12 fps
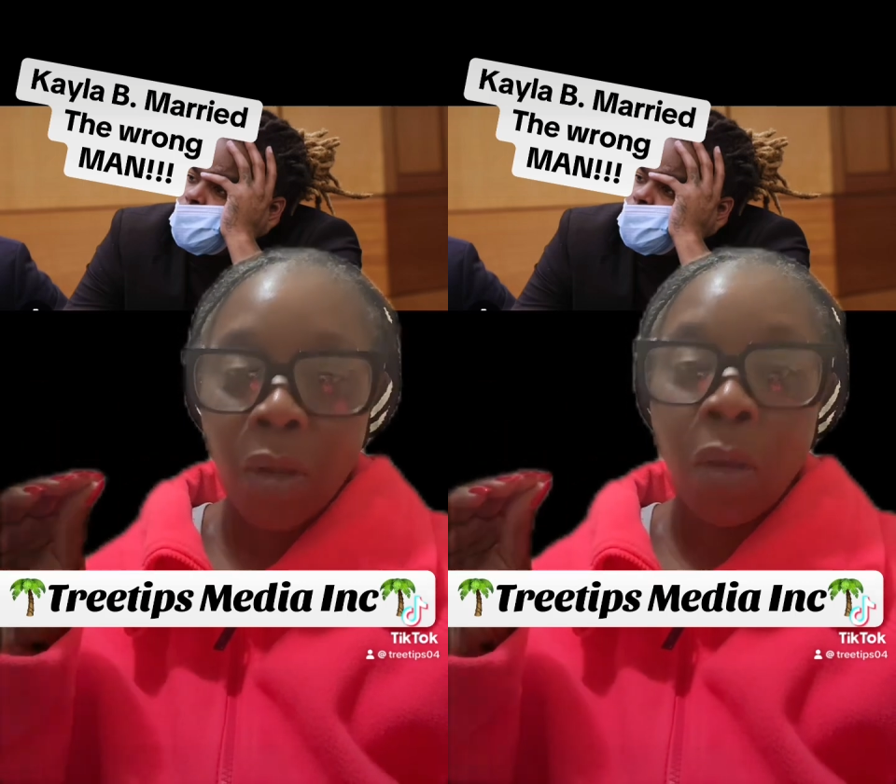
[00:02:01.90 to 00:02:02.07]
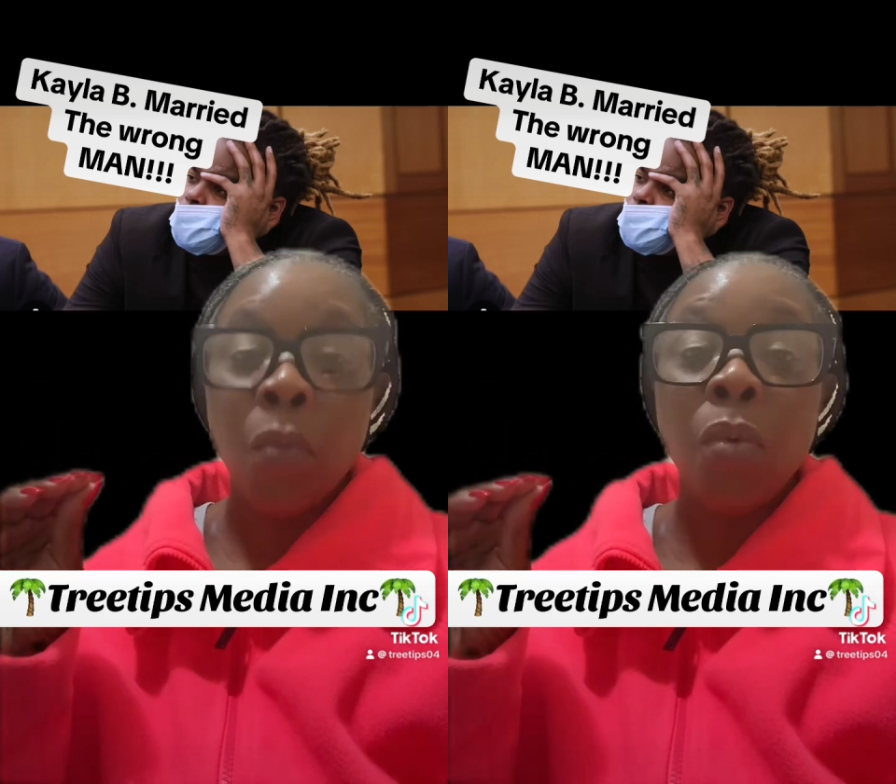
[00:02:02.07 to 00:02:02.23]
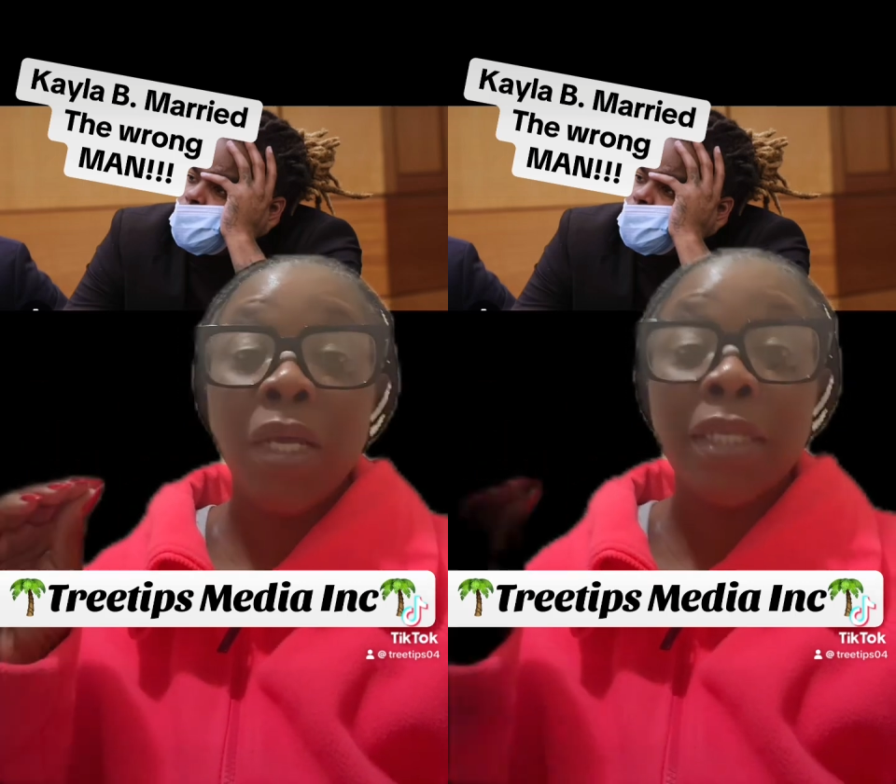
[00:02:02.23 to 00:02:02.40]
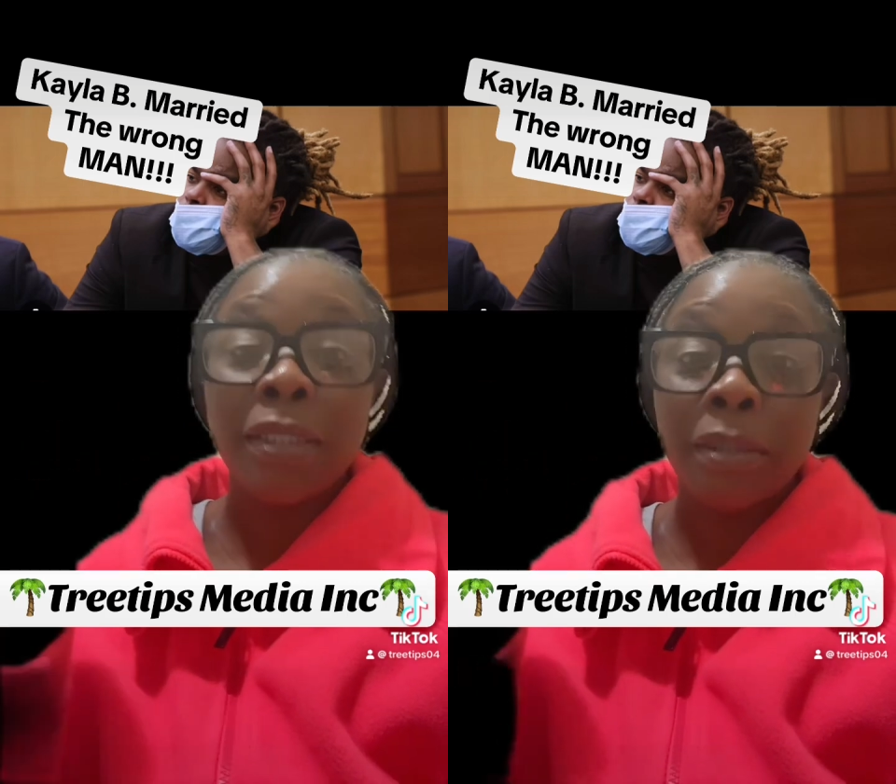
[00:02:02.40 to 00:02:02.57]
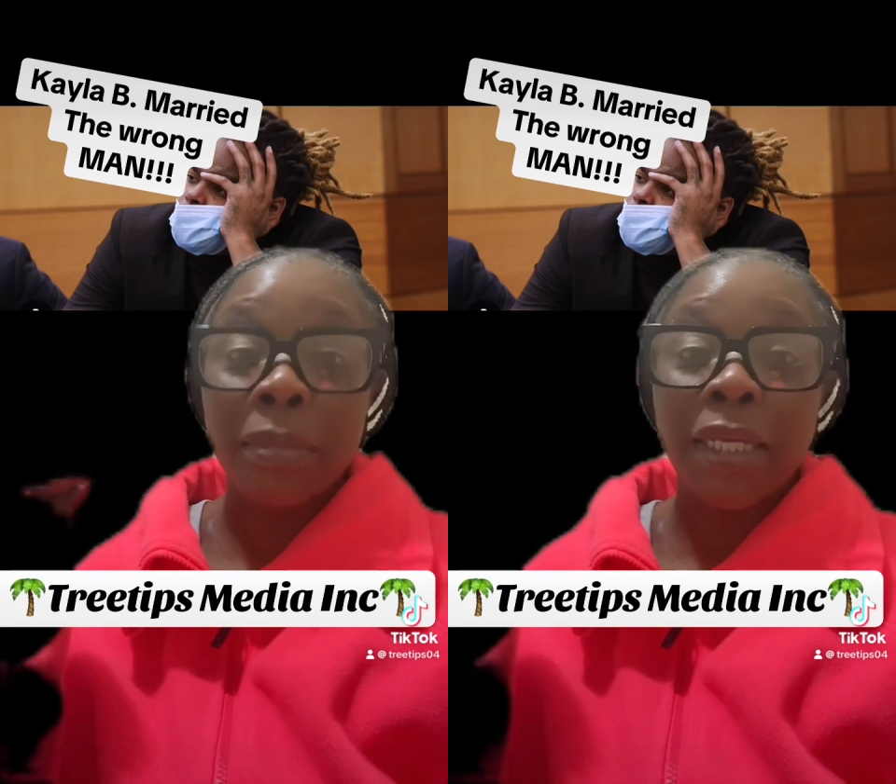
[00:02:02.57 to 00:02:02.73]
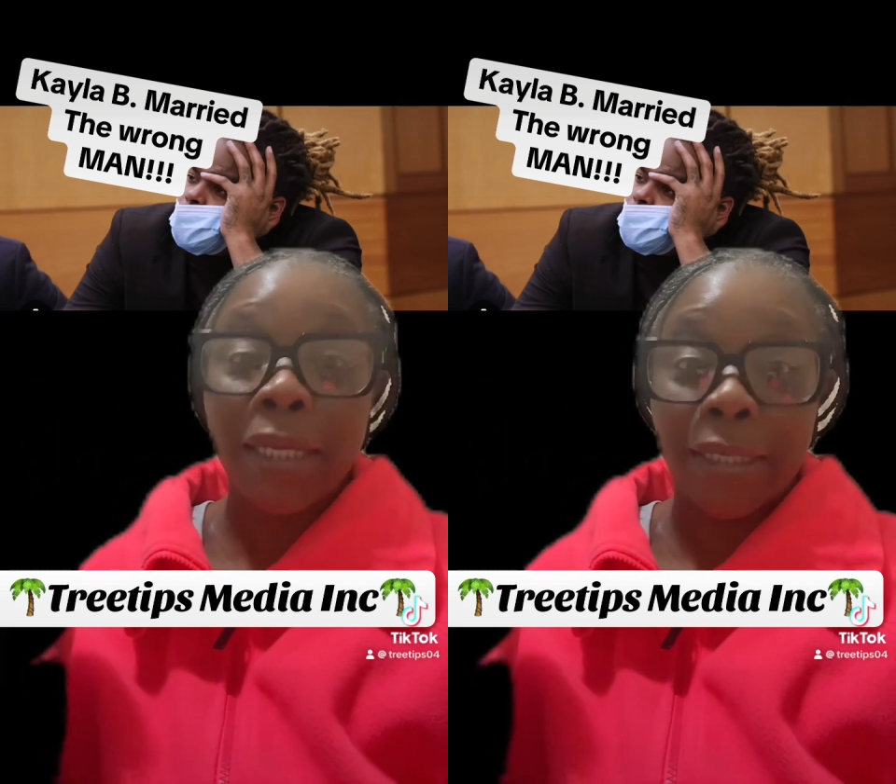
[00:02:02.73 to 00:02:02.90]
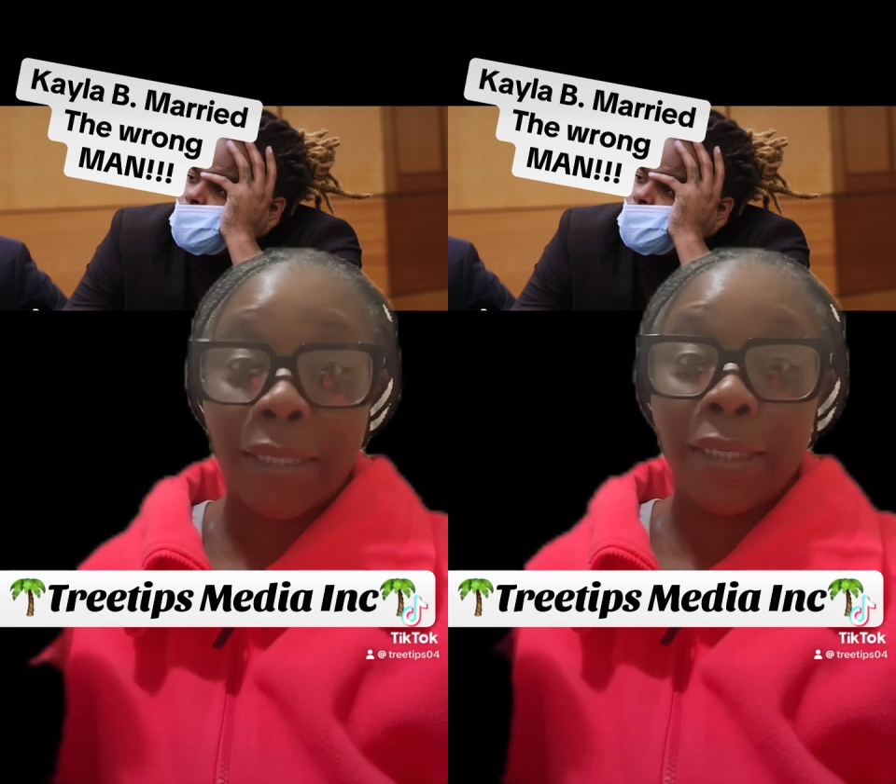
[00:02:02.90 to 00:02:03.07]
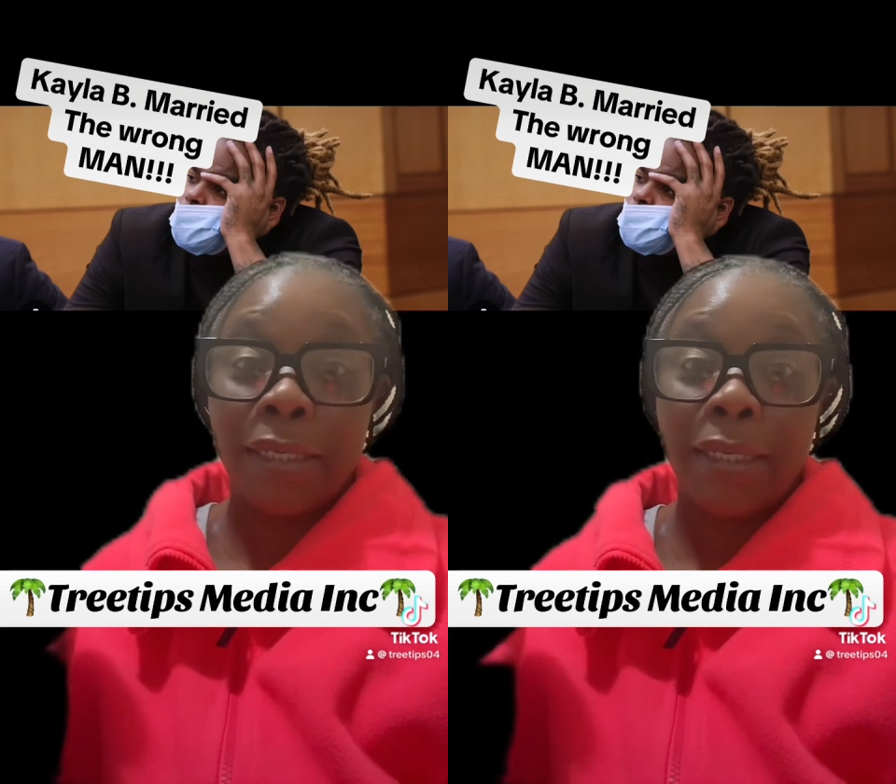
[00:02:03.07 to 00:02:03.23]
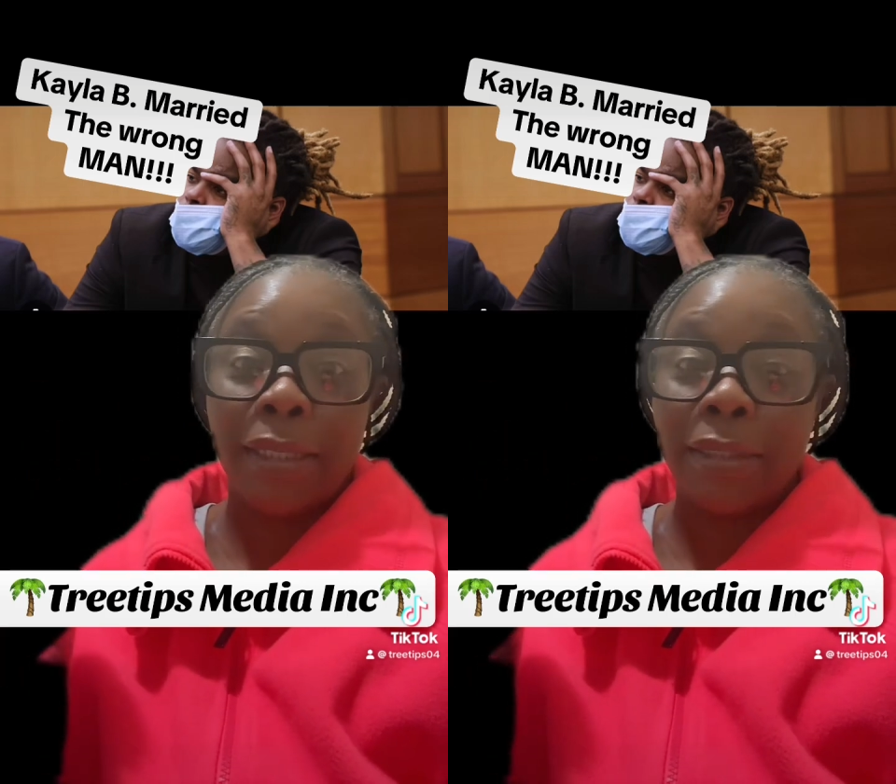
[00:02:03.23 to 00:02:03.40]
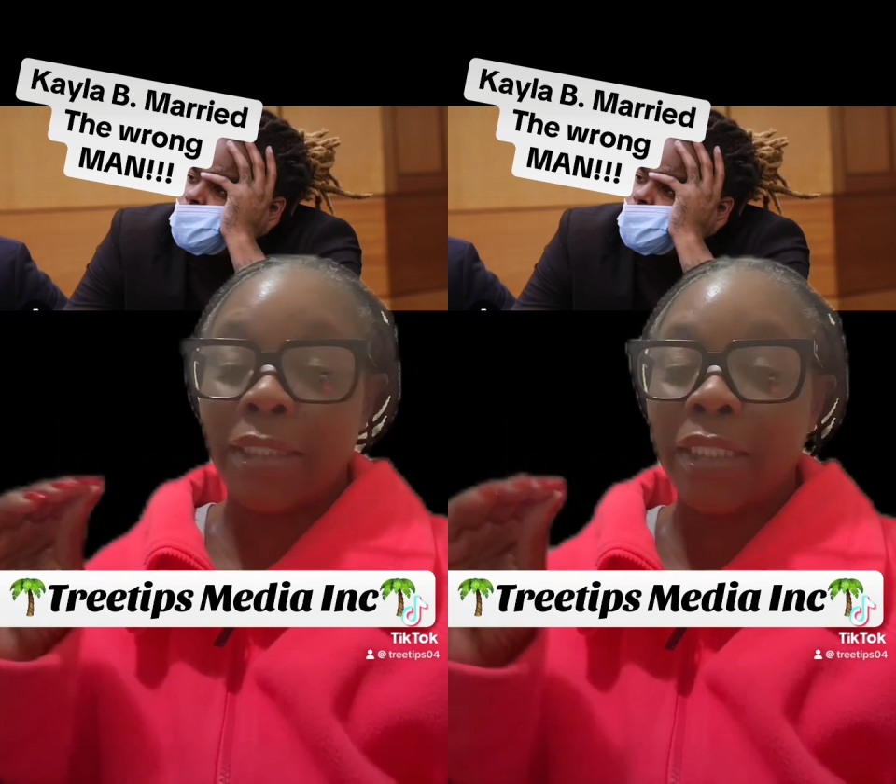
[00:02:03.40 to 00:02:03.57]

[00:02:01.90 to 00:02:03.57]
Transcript: wisdom kicking in.